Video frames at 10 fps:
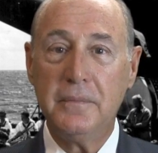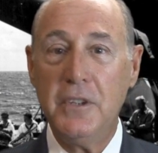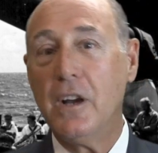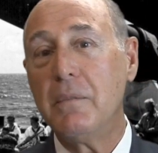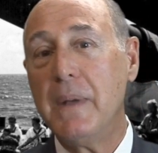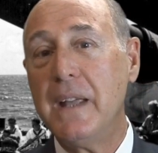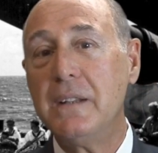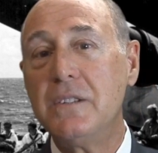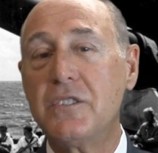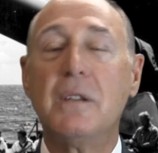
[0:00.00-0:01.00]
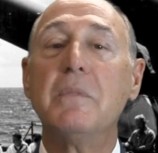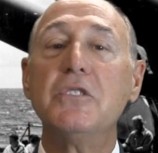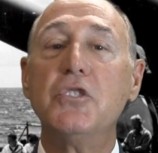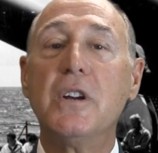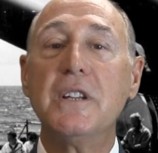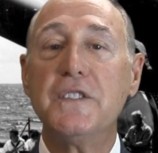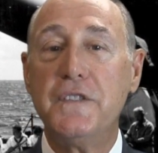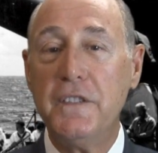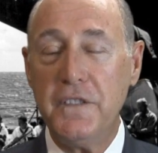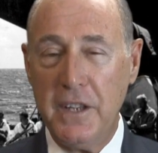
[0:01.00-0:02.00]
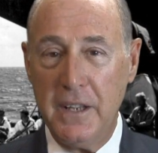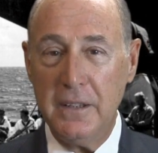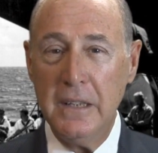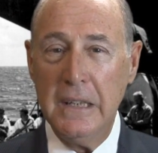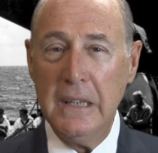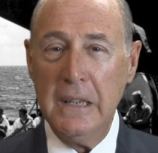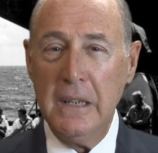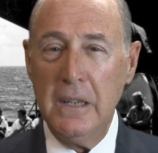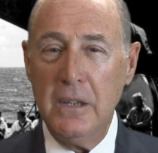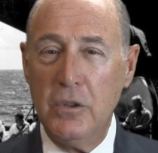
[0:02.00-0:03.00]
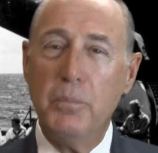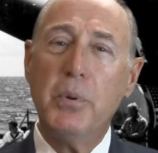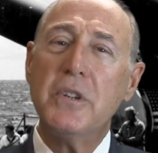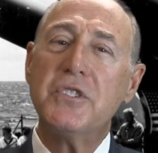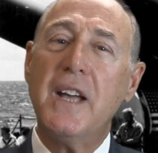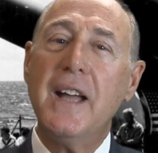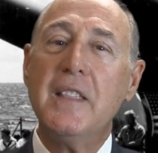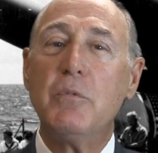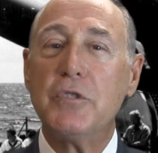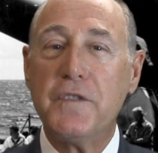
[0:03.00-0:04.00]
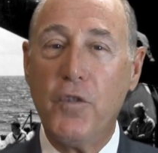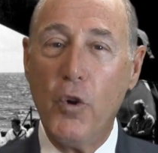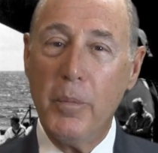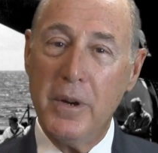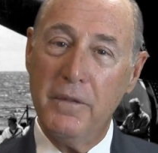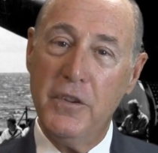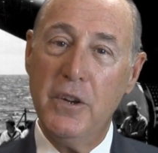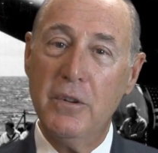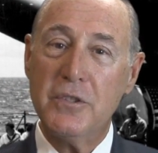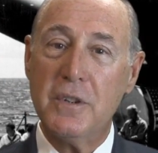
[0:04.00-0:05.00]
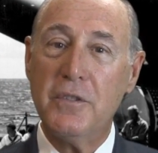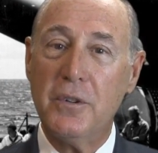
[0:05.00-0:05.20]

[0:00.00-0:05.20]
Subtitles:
Young men, some as young as 15, who put aside the most formative years of